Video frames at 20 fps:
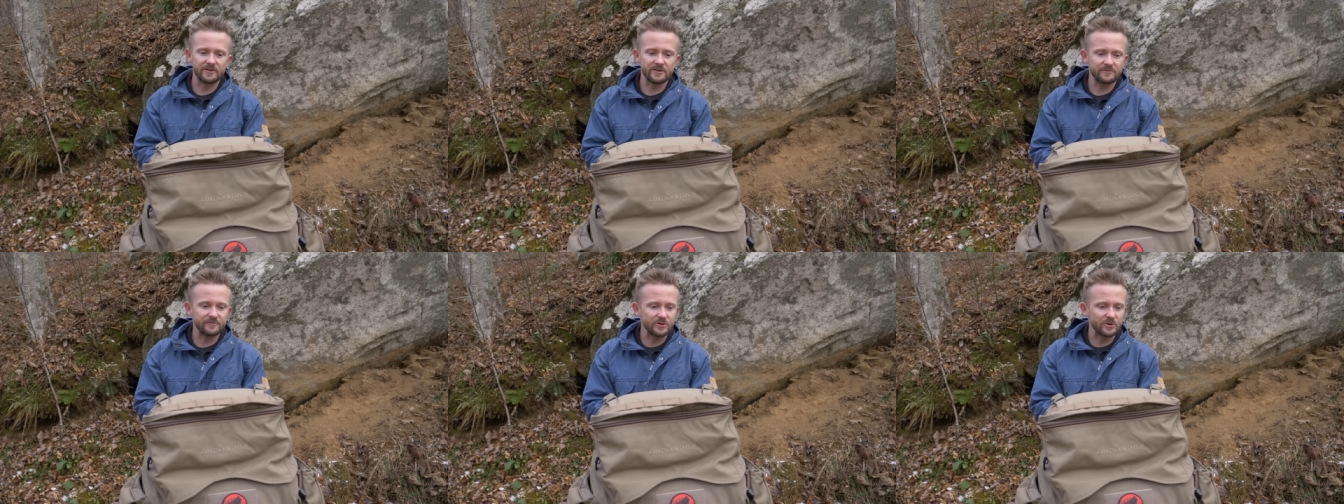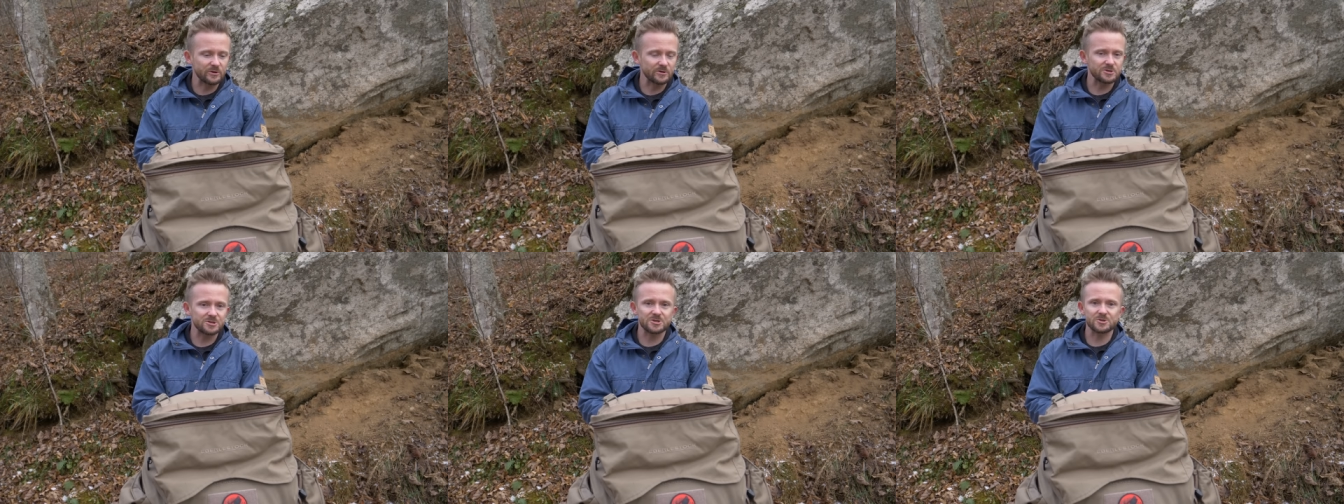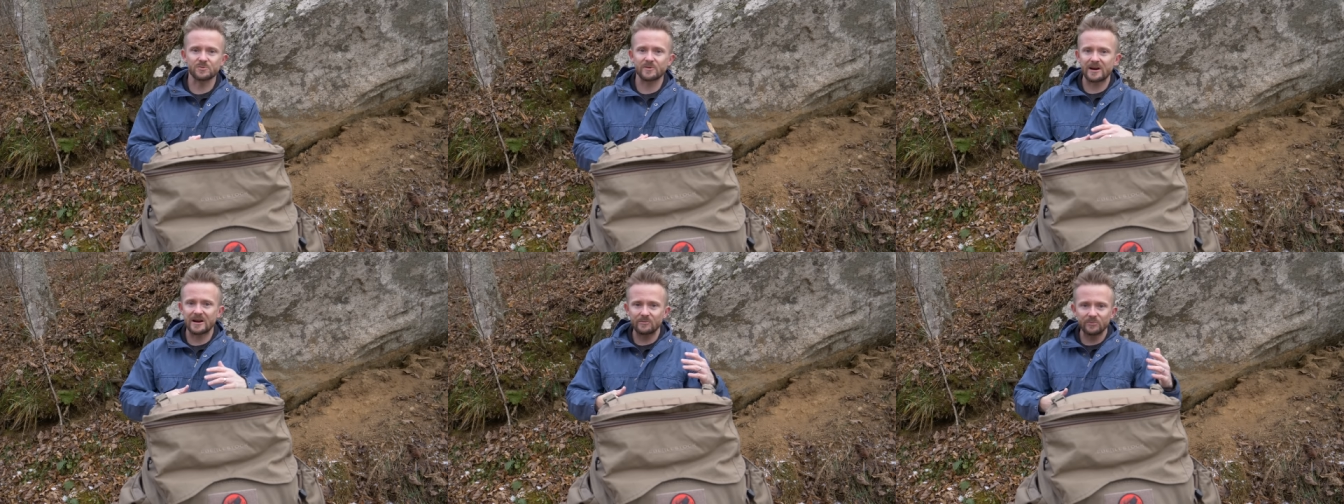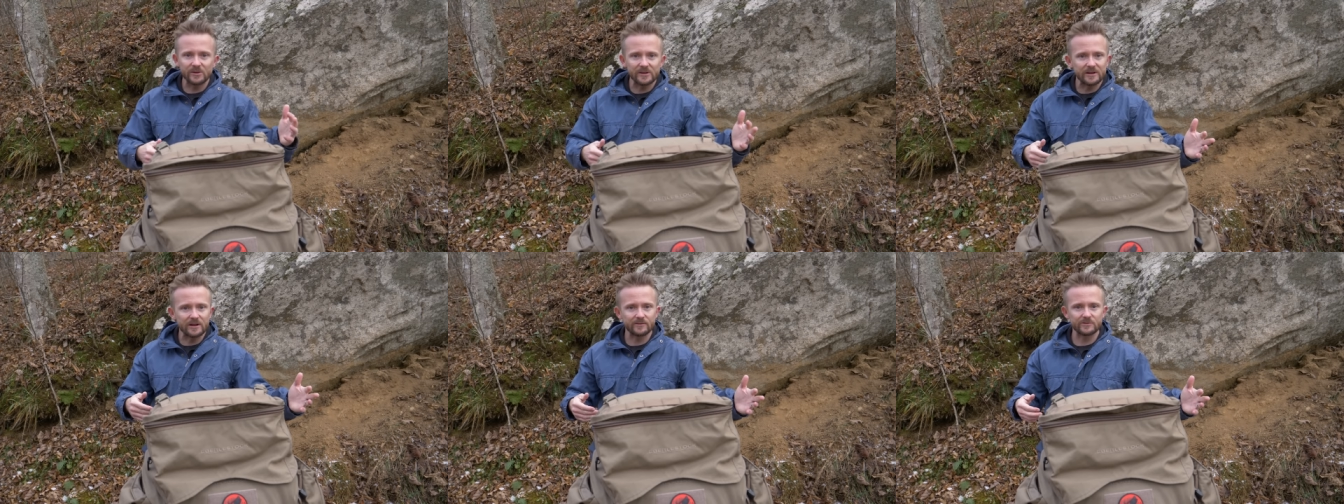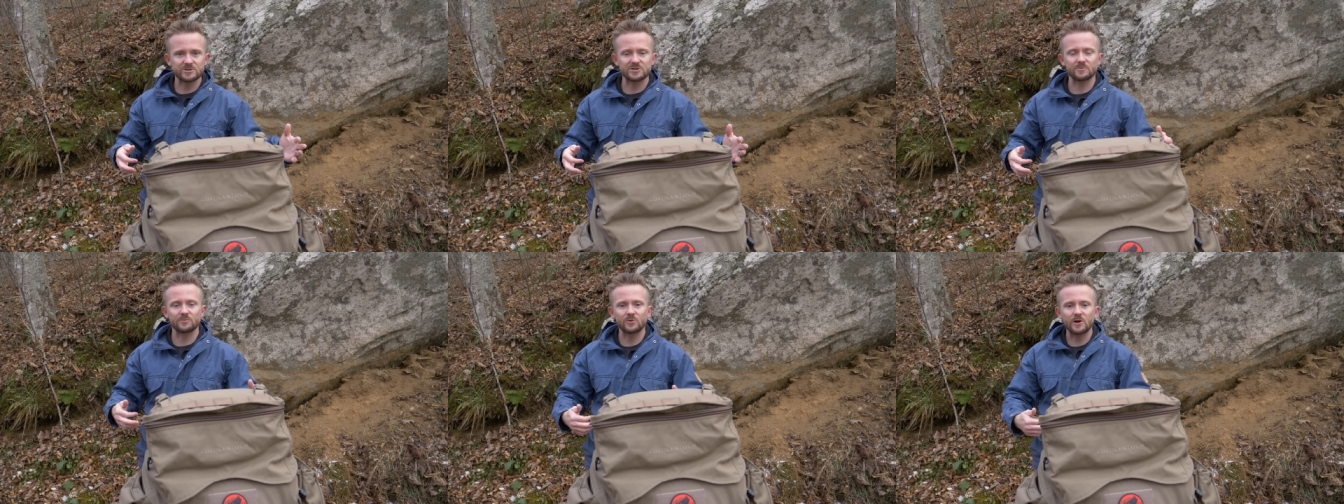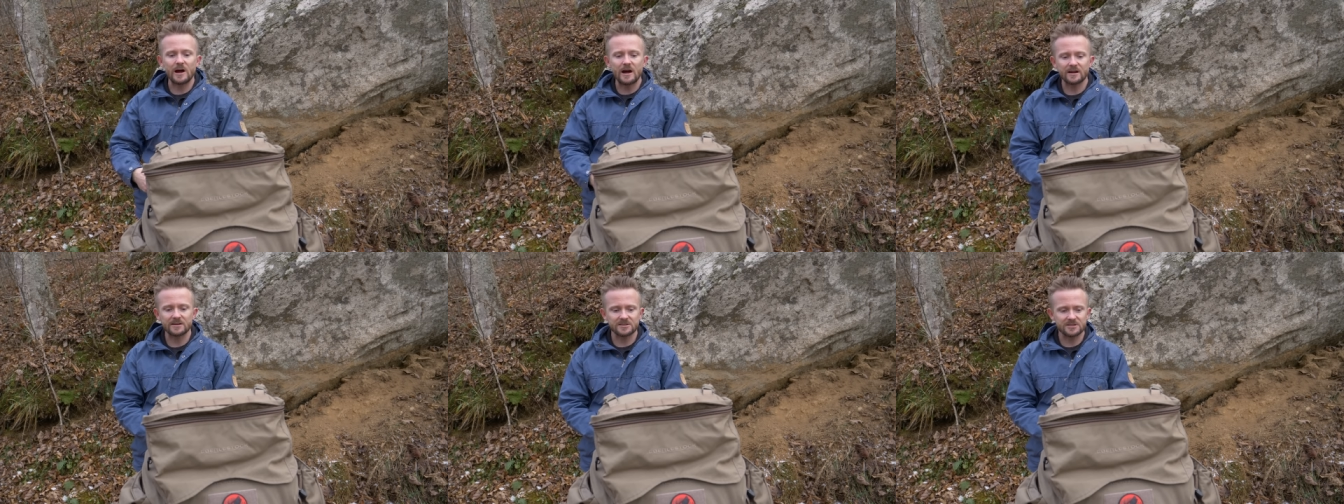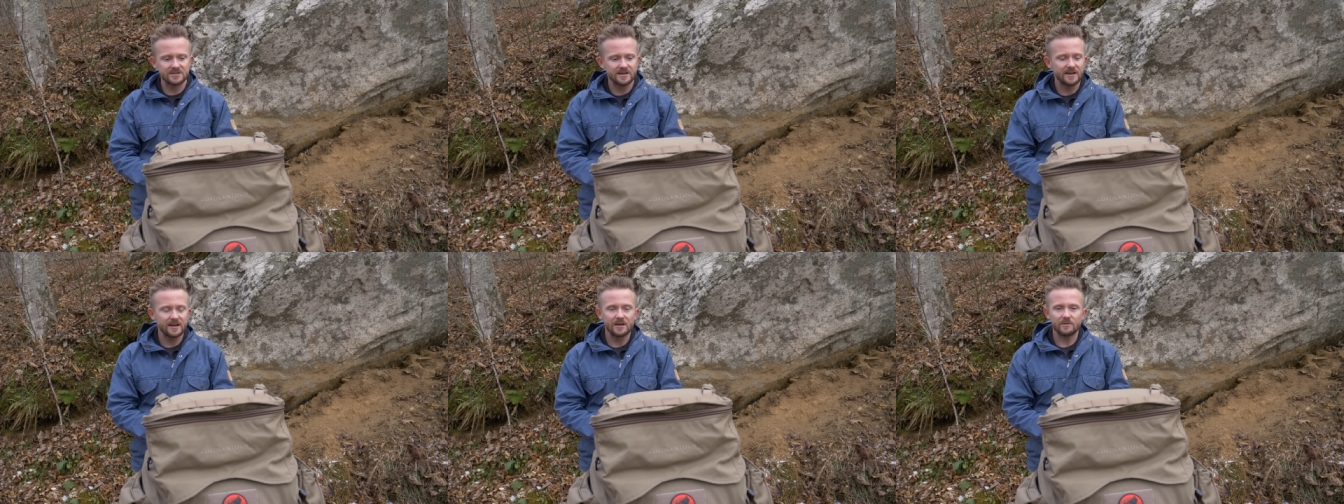If you're scrambling over some
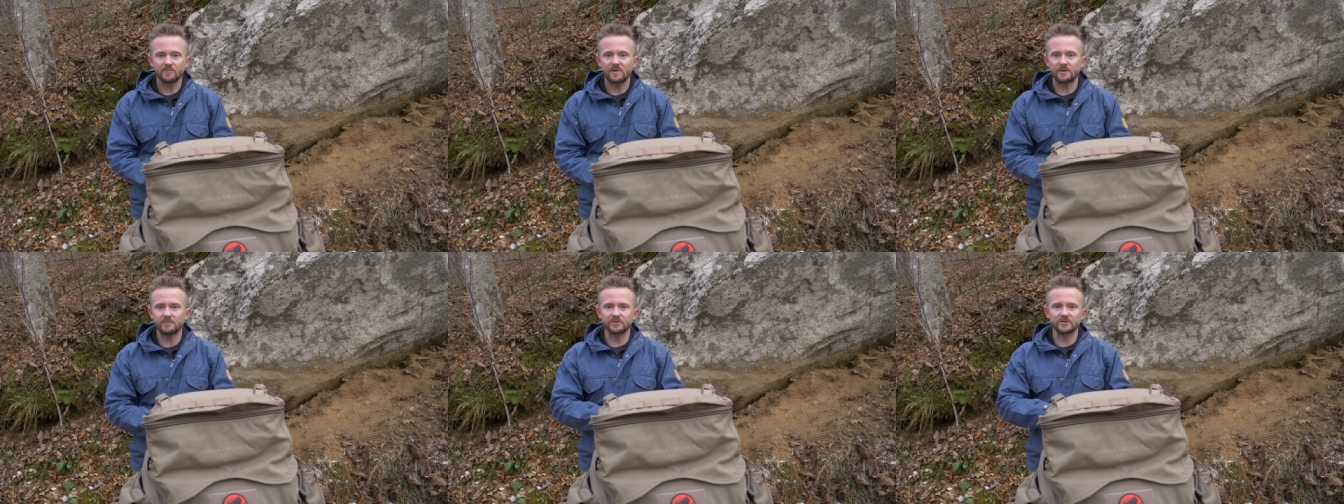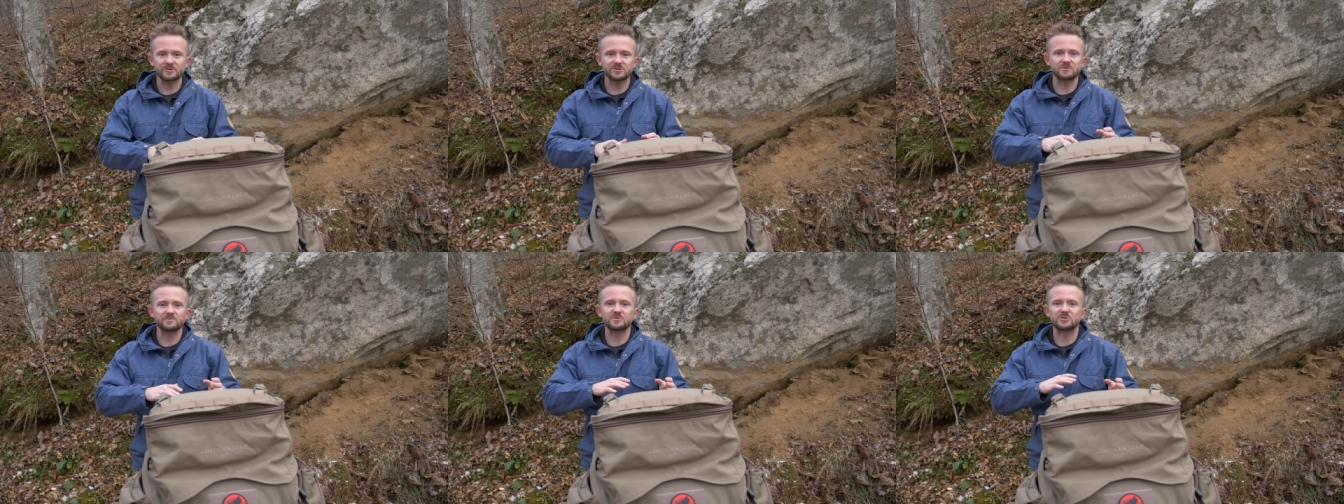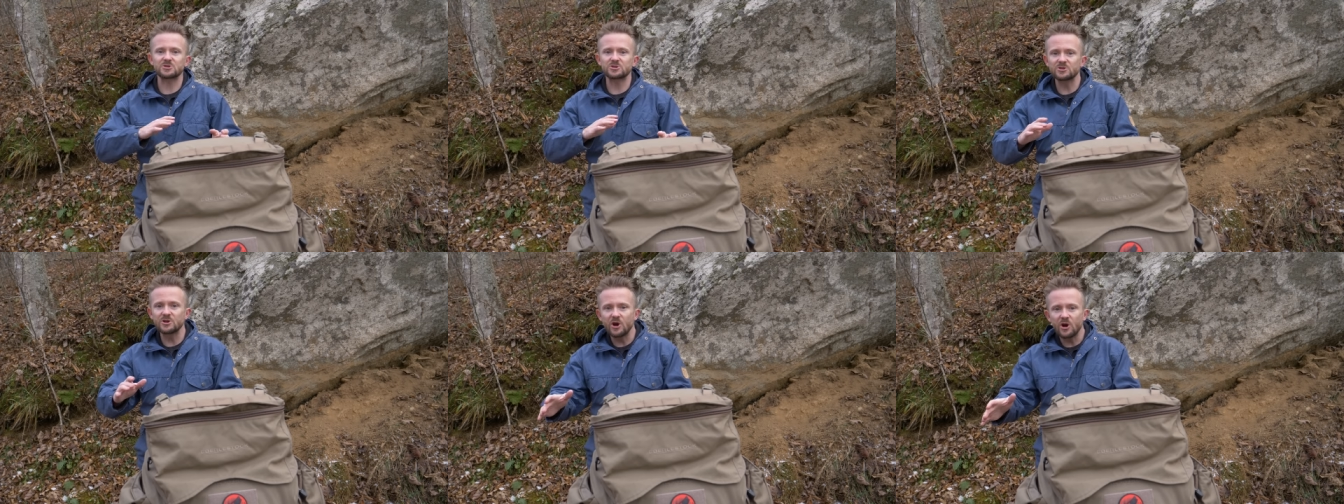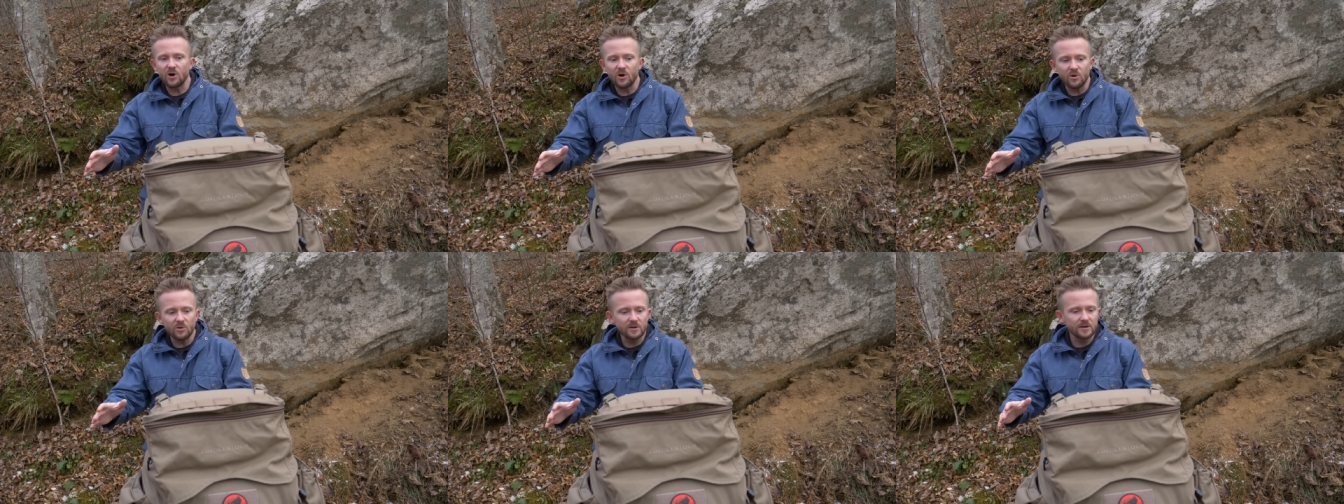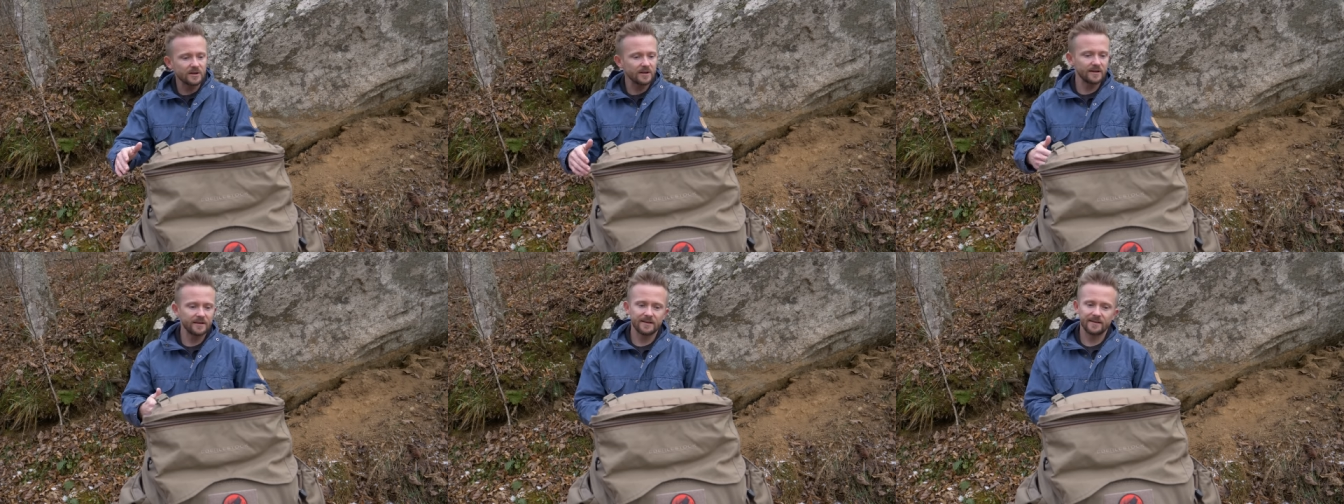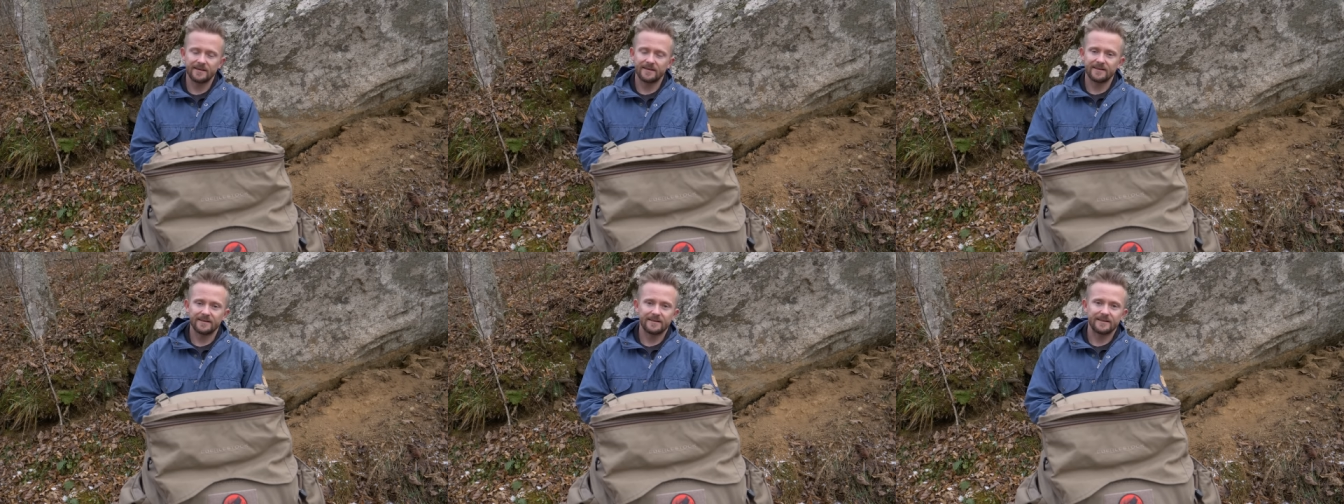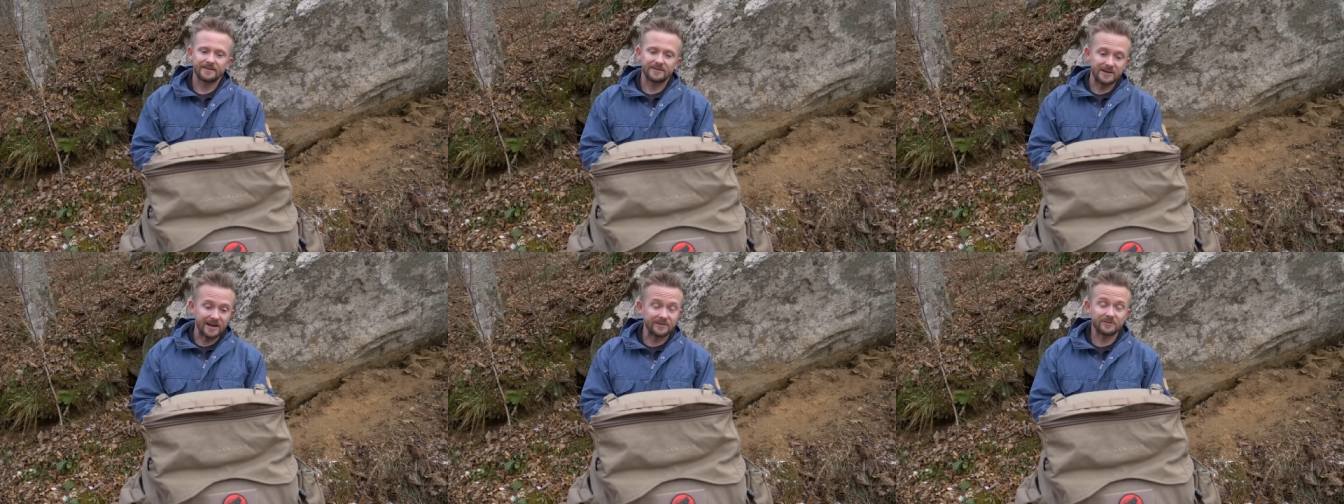rocks, maybe there's some snow,
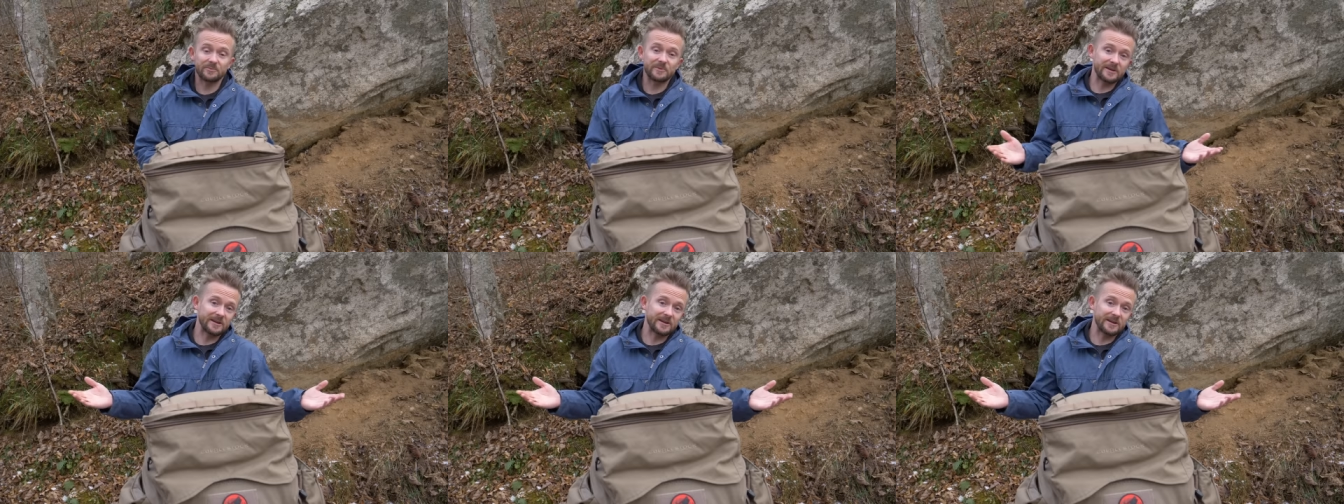you have to